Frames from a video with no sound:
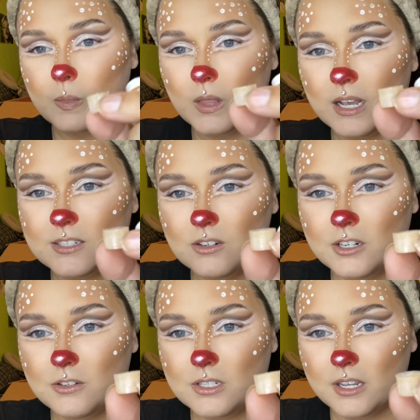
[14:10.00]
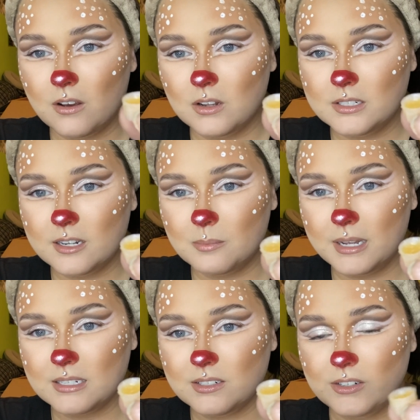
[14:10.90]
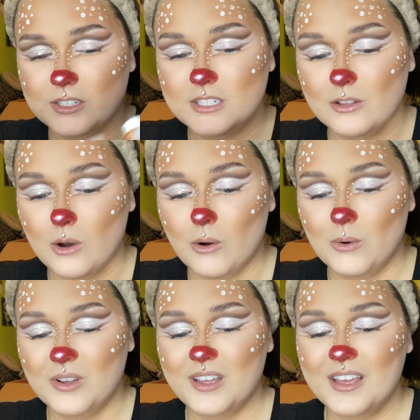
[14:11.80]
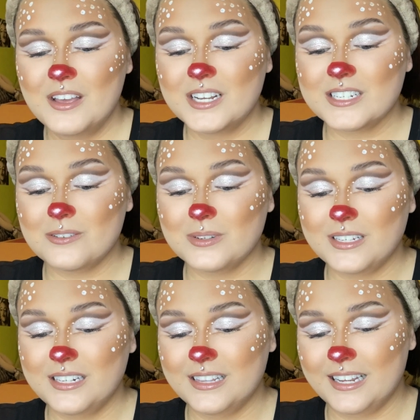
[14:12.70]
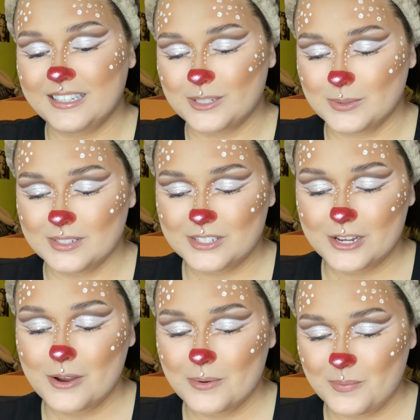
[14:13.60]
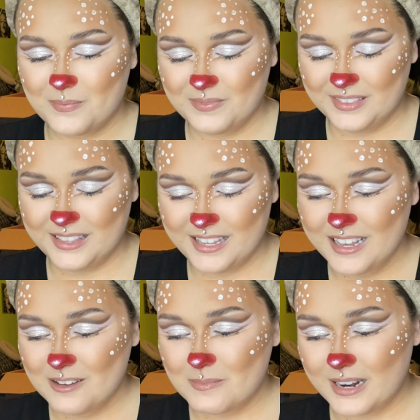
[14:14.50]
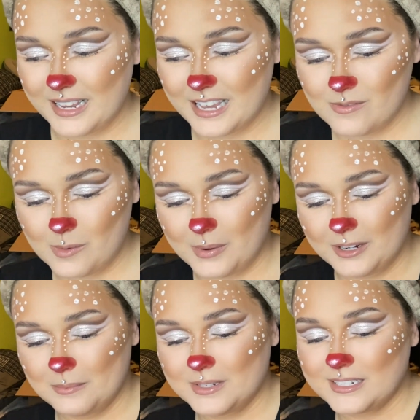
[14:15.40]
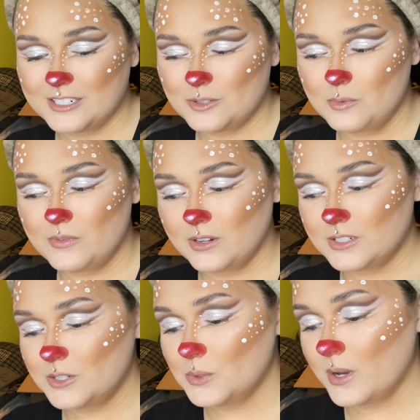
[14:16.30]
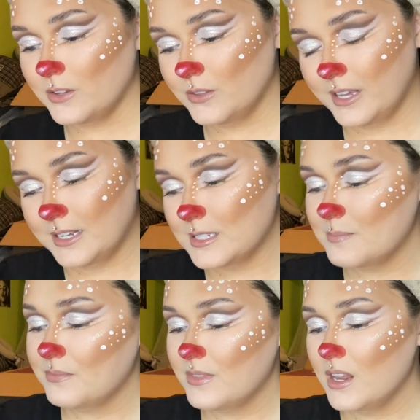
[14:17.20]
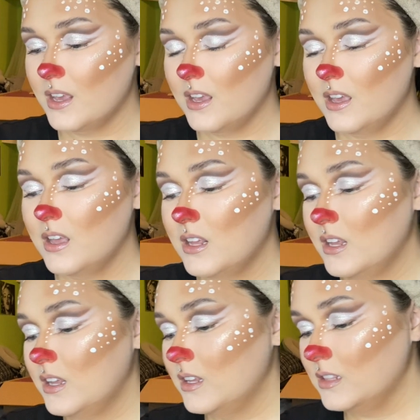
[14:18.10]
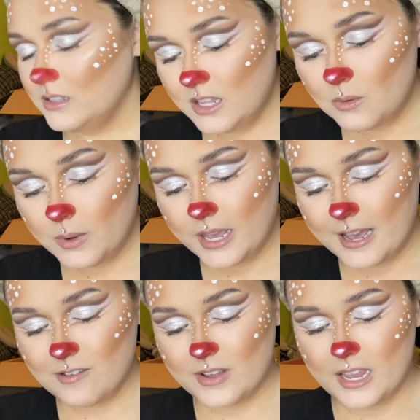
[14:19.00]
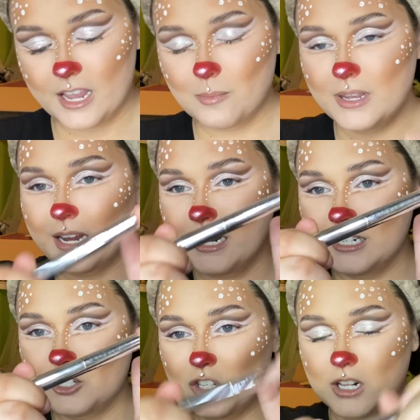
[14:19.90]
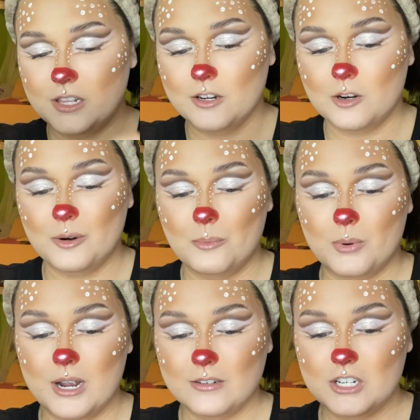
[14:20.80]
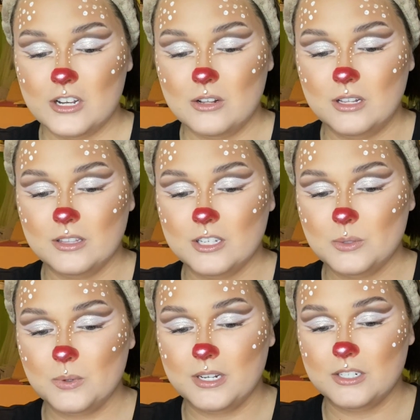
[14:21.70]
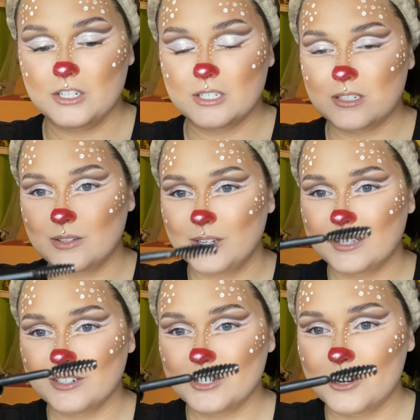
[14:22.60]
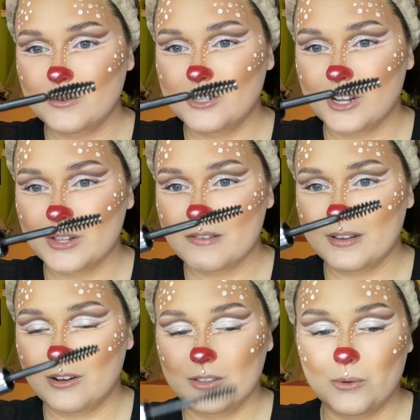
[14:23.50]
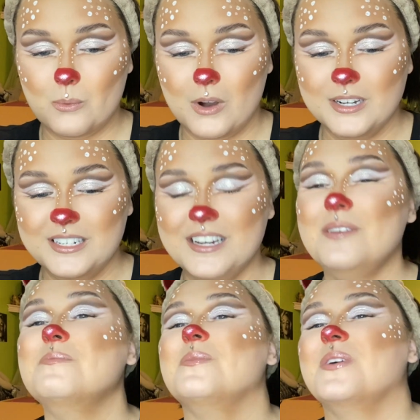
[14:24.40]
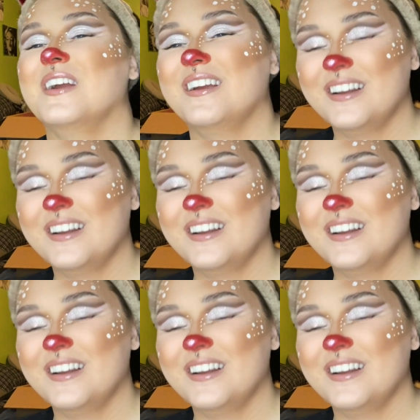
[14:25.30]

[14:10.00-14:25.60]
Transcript: I started using it on down past there. You can see the hole because I really did like this one. So, but I gave up on him because I just moved on to other things. Then we have a ABH clear brow gel. This one is just, look, there's no gel even on the wand anymore.